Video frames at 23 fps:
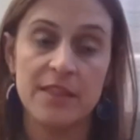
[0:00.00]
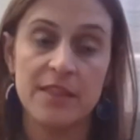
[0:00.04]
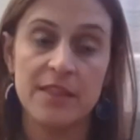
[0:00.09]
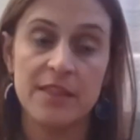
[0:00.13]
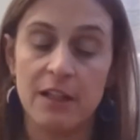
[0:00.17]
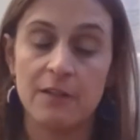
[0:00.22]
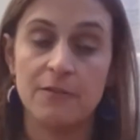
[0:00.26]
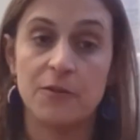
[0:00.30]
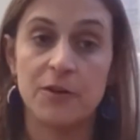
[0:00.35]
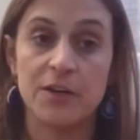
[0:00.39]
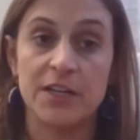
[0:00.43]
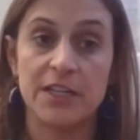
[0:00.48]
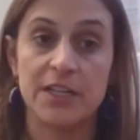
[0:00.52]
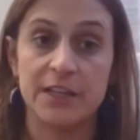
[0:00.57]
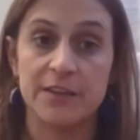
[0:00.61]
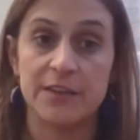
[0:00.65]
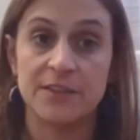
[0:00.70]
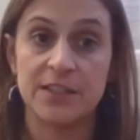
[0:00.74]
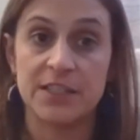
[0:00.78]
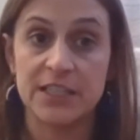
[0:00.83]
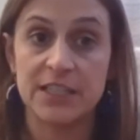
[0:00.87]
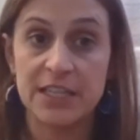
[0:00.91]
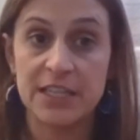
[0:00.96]
the California
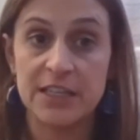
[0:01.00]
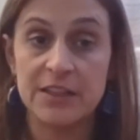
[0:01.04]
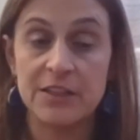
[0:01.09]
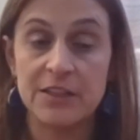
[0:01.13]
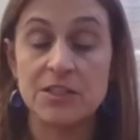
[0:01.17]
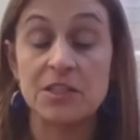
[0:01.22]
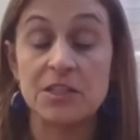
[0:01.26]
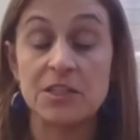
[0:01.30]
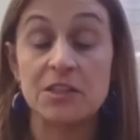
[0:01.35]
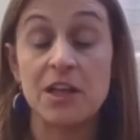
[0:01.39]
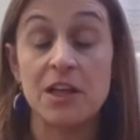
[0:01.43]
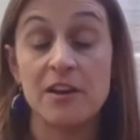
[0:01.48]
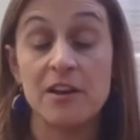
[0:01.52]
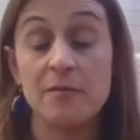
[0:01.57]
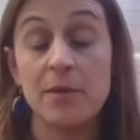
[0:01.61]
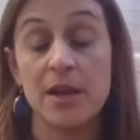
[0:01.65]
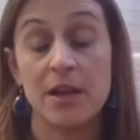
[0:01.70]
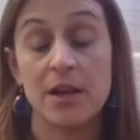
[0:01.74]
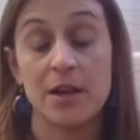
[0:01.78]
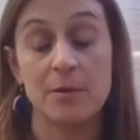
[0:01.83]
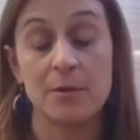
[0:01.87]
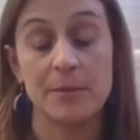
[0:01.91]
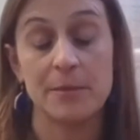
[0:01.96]
Gifted Kid, there's a lot of
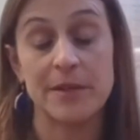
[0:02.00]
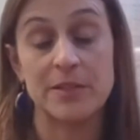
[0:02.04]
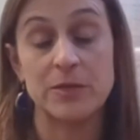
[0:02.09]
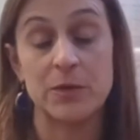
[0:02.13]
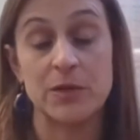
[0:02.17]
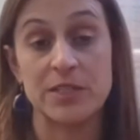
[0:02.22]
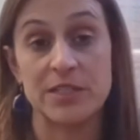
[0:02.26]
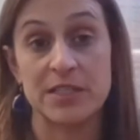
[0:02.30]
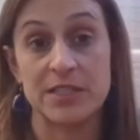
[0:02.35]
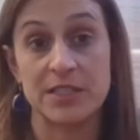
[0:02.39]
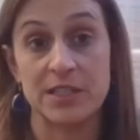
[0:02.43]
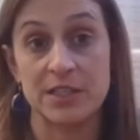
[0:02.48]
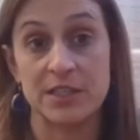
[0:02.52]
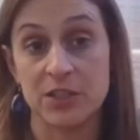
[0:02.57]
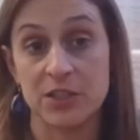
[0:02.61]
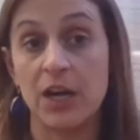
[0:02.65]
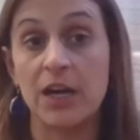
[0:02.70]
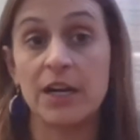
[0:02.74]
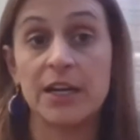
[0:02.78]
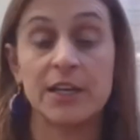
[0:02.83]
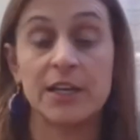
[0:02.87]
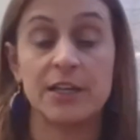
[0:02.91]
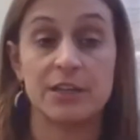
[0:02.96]
parent resources on
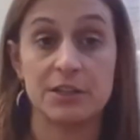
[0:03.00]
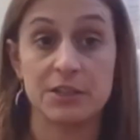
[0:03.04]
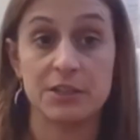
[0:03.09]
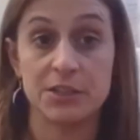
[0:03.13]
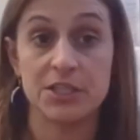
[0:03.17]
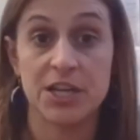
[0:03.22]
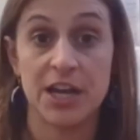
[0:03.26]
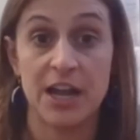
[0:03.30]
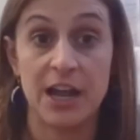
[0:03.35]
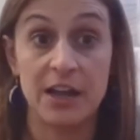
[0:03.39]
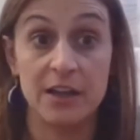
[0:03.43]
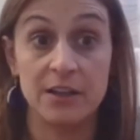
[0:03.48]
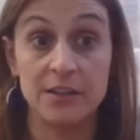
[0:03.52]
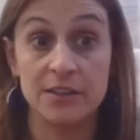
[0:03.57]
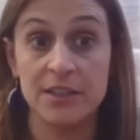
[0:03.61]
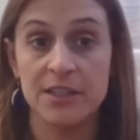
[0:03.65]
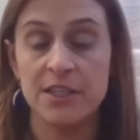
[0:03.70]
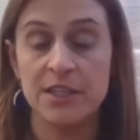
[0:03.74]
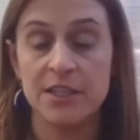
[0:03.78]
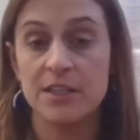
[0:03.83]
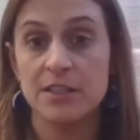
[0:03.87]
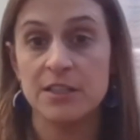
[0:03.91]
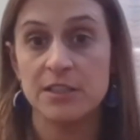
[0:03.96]
talking to your child.
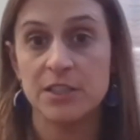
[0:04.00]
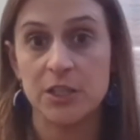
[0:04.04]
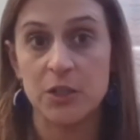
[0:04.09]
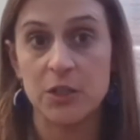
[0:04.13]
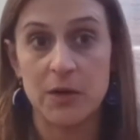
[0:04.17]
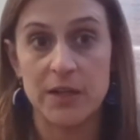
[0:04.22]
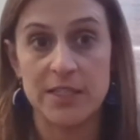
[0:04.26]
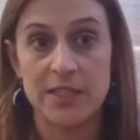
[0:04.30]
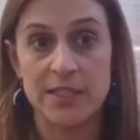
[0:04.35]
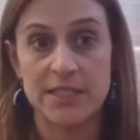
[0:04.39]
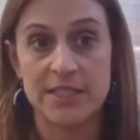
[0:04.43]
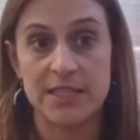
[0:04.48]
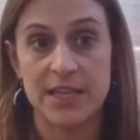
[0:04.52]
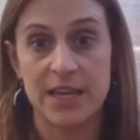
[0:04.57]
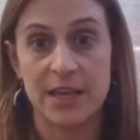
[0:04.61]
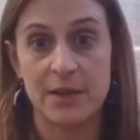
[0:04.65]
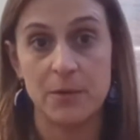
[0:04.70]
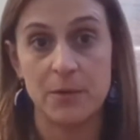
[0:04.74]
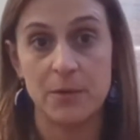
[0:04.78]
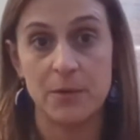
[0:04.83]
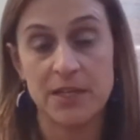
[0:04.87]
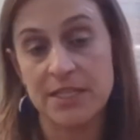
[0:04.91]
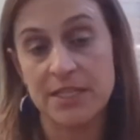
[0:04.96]
So you can
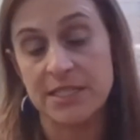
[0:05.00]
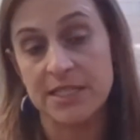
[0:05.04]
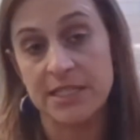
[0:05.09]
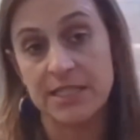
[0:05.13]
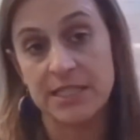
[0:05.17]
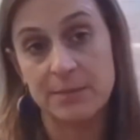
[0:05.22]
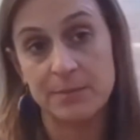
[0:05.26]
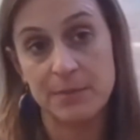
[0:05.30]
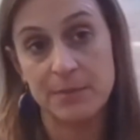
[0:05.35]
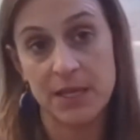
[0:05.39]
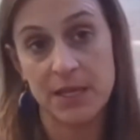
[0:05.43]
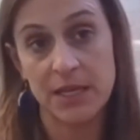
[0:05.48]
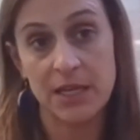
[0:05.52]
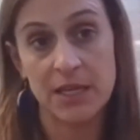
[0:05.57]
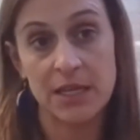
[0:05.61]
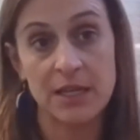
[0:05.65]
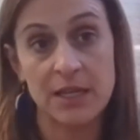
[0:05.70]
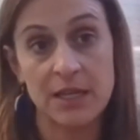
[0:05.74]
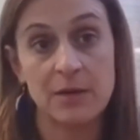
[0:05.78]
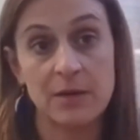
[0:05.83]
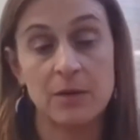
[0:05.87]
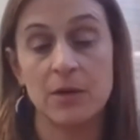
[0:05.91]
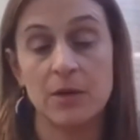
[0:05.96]
say, what does this
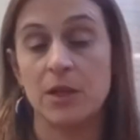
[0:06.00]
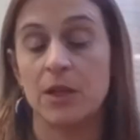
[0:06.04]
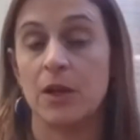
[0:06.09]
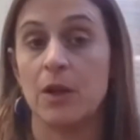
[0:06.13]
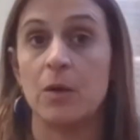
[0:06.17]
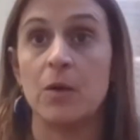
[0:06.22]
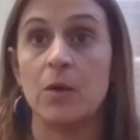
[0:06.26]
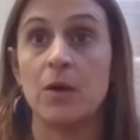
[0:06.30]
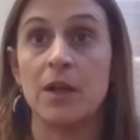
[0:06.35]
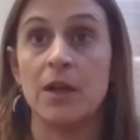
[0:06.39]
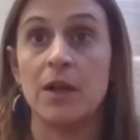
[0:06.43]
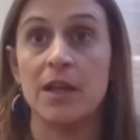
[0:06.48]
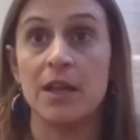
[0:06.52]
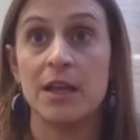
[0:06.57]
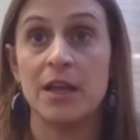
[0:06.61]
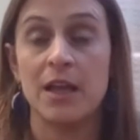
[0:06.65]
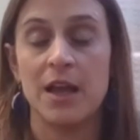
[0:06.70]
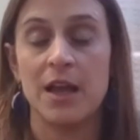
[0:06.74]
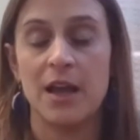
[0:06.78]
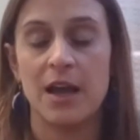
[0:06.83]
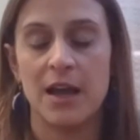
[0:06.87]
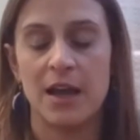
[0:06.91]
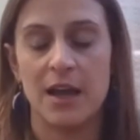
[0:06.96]
mean?
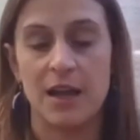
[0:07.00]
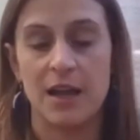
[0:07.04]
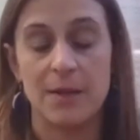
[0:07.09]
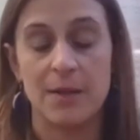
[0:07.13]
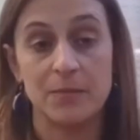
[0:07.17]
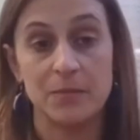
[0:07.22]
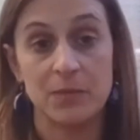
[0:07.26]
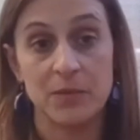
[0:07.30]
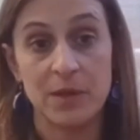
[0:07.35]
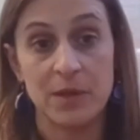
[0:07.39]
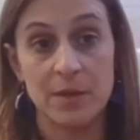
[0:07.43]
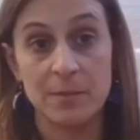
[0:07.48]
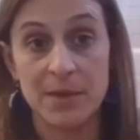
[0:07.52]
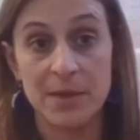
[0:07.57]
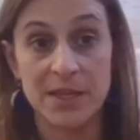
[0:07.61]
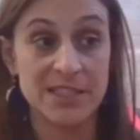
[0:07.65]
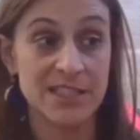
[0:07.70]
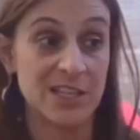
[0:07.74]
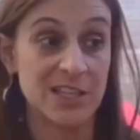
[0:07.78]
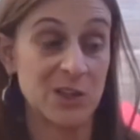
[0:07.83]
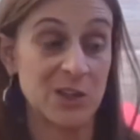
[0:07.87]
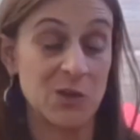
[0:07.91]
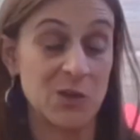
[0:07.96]
It
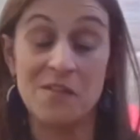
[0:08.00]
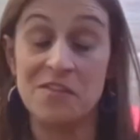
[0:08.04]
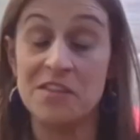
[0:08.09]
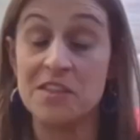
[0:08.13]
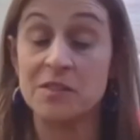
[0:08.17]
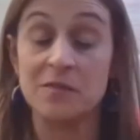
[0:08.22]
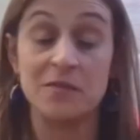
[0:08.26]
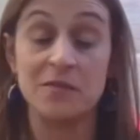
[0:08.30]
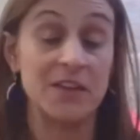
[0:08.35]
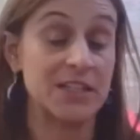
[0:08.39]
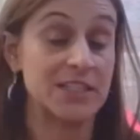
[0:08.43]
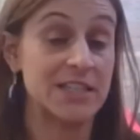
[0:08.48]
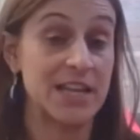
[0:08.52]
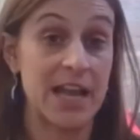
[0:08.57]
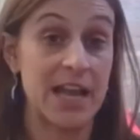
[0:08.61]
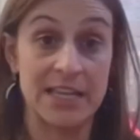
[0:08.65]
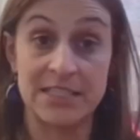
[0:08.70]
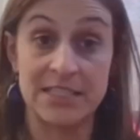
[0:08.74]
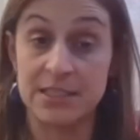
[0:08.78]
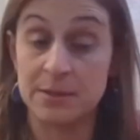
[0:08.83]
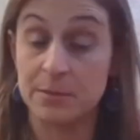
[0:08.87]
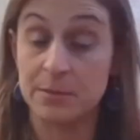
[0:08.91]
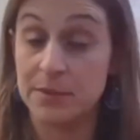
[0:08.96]
means that you have this
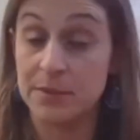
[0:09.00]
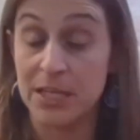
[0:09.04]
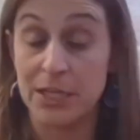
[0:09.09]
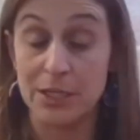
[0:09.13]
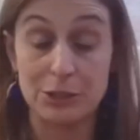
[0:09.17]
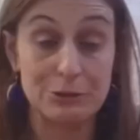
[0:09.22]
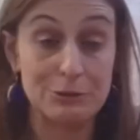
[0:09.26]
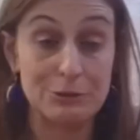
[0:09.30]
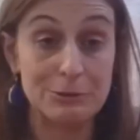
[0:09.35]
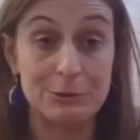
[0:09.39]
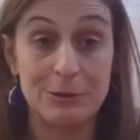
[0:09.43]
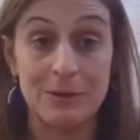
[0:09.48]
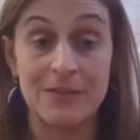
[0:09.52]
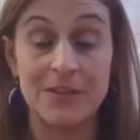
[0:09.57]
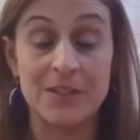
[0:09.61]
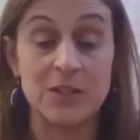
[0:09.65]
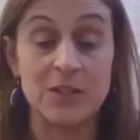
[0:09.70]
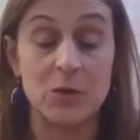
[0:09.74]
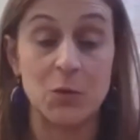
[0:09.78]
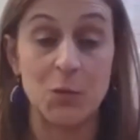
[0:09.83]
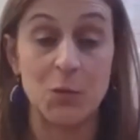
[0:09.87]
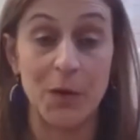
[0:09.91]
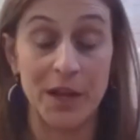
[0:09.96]
fantastic potential. You have
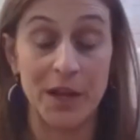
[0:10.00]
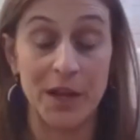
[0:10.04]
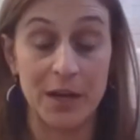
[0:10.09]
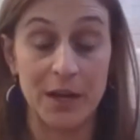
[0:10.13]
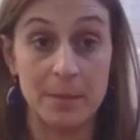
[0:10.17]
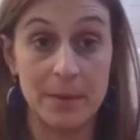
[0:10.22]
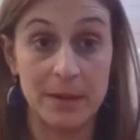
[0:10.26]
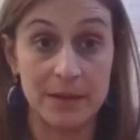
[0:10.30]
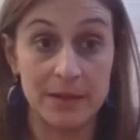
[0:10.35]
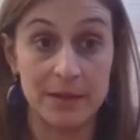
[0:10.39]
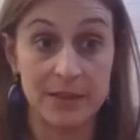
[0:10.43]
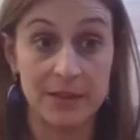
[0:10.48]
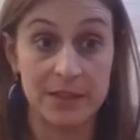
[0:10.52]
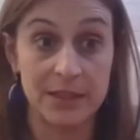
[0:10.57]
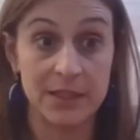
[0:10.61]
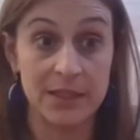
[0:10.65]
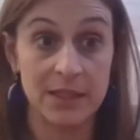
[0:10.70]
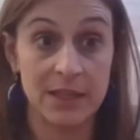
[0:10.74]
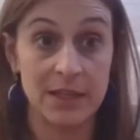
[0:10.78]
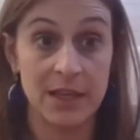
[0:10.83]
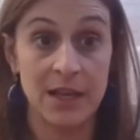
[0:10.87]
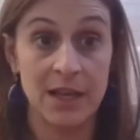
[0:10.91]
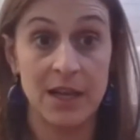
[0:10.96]
this great
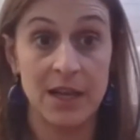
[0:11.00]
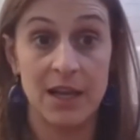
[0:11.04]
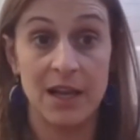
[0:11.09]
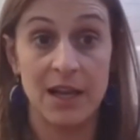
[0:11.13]
ability.